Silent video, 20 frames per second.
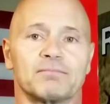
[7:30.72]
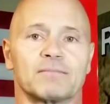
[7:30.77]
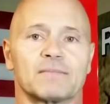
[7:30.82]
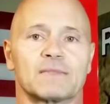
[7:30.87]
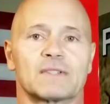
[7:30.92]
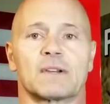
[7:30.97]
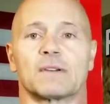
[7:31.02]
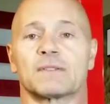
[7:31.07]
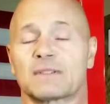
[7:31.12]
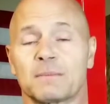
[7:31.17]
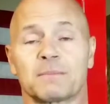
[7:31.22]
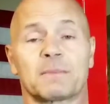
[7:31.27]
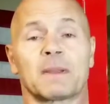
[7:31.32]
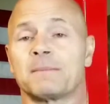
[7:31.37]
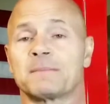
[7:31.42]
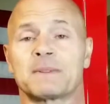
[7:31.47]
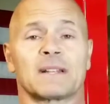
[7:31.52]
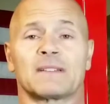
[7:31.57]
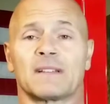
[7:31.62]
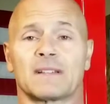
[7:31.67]
So
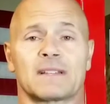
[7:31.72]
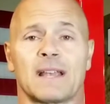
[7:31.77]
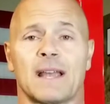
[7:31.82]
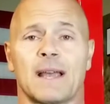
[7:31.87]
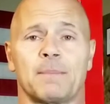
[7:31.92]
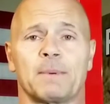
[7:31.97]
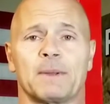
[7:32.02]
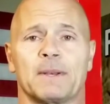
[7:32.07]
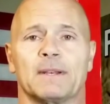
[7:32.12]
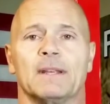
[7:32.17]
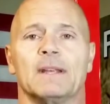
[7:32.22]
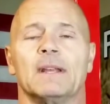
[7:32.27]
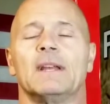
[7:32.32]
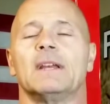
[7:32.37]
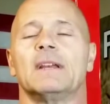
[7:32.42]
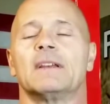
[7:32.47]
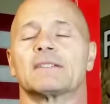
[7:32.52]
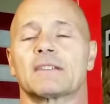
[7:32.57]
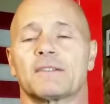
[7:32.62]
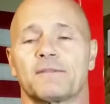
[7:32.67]
sometimes that does happen.
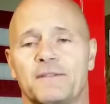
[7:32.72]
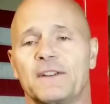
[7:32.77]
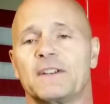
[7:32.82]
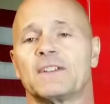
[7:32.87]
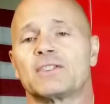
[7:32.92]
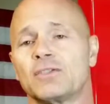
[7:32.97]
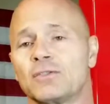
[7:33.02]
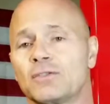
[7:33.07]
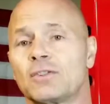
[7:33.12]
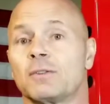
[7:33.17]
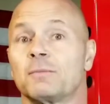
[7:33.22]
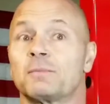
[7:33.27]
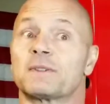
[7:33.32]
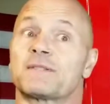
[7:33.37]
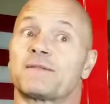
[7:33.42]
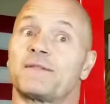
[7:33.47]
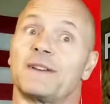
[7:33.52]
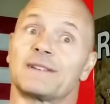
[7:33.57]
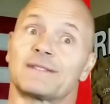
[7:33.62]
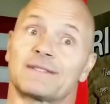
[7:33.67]
So fitness
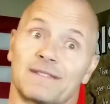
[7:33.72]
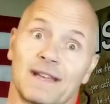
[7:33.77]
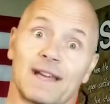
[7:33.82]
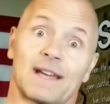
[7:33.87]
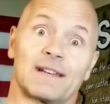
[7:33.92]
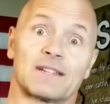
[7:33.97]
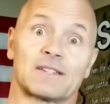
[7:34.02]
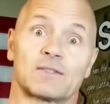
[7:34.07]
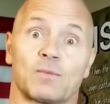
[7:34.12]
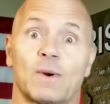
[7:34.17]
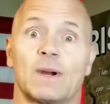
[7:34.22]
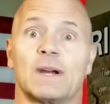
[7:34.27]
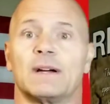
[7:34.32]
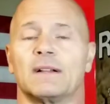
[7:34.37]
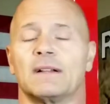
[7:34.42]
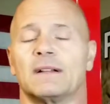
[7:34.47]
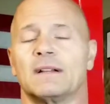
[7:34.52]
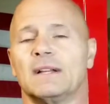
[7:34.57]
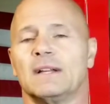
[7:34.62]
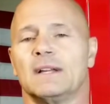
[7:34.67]
YouTubers face that as
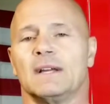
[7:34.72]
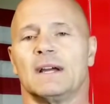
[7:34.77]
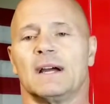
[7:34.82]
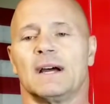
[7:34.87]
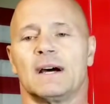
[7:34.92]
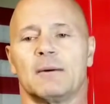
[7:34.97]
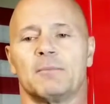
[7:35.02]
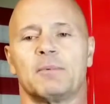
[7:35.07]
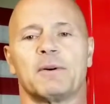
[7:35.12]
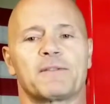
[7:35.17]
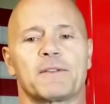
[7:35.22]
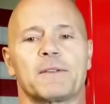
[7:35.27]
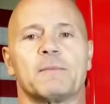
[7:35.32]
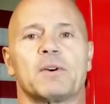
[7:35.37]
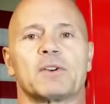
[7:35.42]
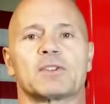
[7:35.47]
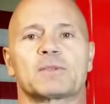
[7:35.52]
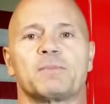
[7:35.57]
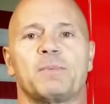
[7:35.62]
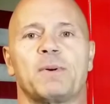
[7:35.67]
well. But for the
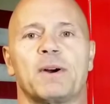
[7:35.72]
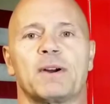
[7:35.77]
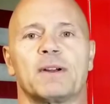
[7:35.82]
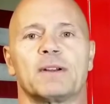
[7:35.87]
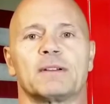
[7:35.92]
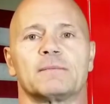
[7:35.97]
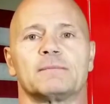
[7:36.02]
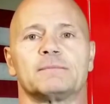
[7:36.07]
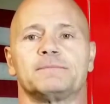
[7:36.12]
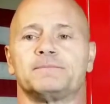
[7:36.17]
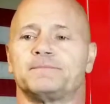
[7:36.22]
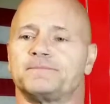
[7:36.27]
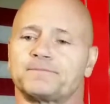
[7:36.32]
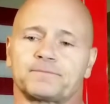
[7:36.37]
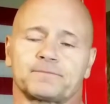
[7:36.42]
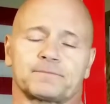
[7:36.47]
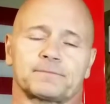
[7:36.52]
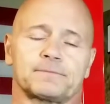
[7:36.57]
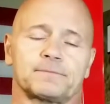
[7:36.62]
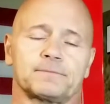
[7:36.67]
most part,
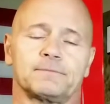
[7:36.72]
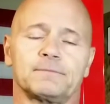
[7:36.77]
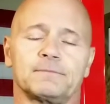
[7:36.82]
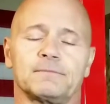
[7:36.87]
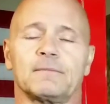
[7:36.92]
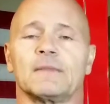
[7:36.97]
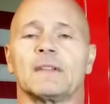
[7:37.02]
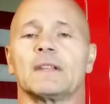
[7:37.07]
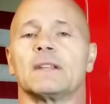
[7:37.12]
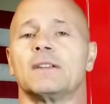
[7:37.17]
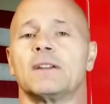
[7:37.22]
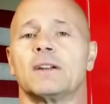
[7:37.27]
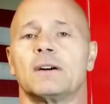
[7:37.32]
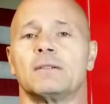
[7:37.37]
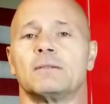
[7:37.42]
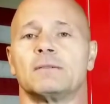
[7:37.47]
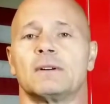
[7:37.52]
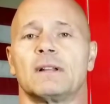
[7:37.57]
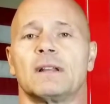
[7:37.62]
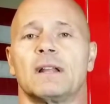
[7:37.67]
you
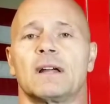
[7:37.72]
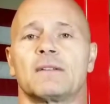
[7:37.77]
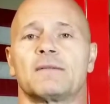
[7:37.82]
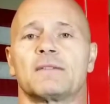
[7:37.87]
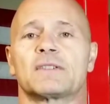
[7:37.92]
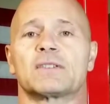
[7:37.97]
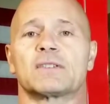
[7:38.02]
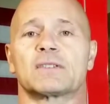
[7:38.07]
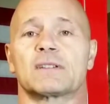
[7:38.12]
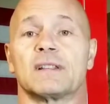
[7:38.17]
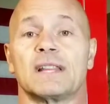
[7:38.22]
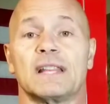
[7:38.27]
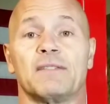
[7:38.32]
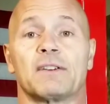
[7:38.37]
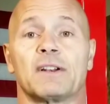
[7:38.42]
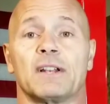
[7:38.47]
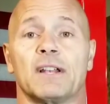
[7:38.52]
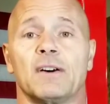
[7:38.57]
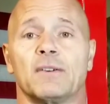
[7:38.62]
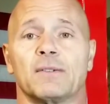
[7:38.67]
know, a lot of us just leave
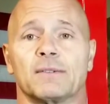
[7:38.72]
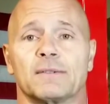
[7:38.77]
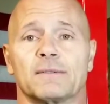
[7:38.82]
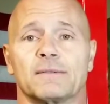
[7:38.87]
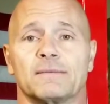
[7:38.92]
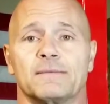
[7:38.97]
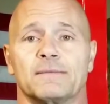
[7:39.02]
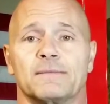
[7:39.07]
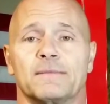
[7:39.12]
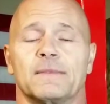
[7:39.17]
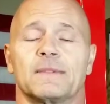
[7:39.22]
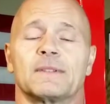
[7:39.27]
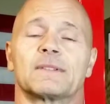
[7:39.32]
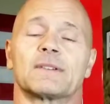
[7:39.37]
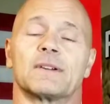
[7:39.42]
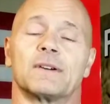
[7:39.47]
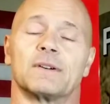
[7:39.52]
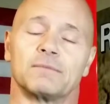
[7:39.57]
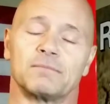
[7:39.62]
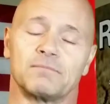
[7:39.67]
it alone.
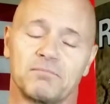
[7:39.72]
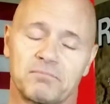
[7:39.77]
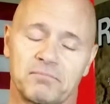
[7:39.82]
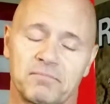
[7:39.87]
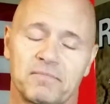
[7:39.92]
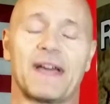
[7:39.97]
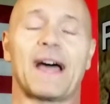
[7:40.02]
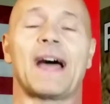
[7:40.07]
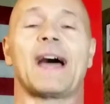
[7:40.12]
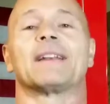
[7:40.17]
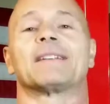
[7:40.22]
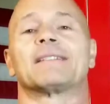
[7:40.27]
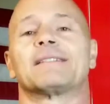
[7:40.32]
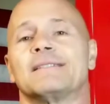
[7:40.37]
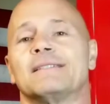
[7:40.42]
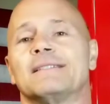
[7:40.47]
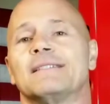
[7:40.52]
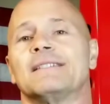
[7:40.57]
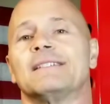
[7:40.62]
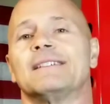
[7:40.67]
So that
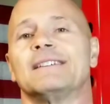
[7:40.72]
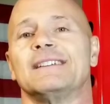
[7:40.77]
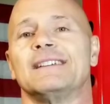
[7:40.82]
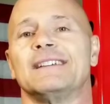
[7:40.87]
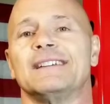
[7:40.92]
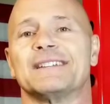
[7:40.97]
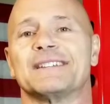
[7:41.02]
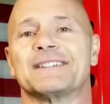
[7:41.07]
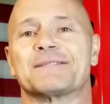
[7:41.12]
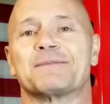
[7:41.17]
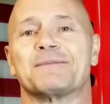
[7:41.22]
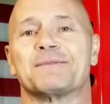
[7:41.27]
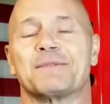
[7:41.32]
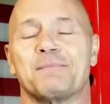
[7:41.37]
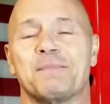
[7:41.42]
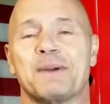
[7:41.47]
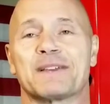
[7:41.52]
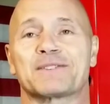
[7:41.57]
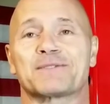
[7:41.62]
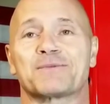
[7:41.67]
is the
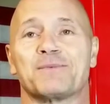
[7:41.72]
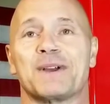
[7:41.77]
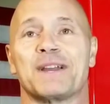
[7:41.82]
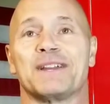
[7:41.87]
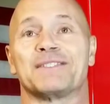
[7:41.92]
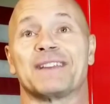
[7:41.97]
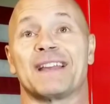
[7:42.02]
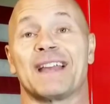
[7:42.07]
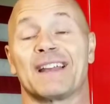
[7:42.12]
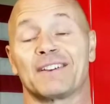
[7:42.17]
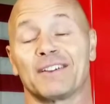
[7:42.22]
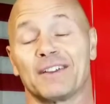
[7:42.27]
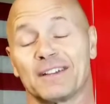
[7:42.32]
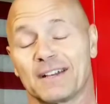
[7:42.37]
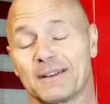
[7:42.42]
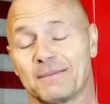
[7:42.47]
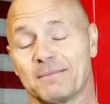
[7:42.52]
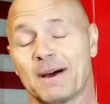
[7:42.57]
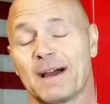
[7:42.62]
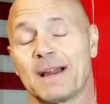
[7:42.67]
best way to handle it
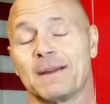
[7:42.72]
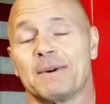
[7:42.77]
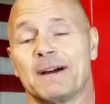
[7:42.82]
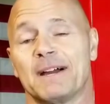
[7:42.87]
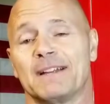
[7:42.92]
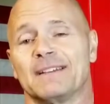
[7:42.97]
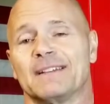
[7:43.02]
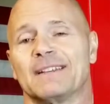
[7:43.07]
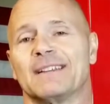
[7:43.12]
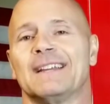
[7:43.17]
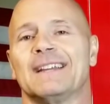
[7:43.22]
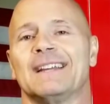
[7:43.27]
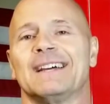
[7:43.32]
in my mind.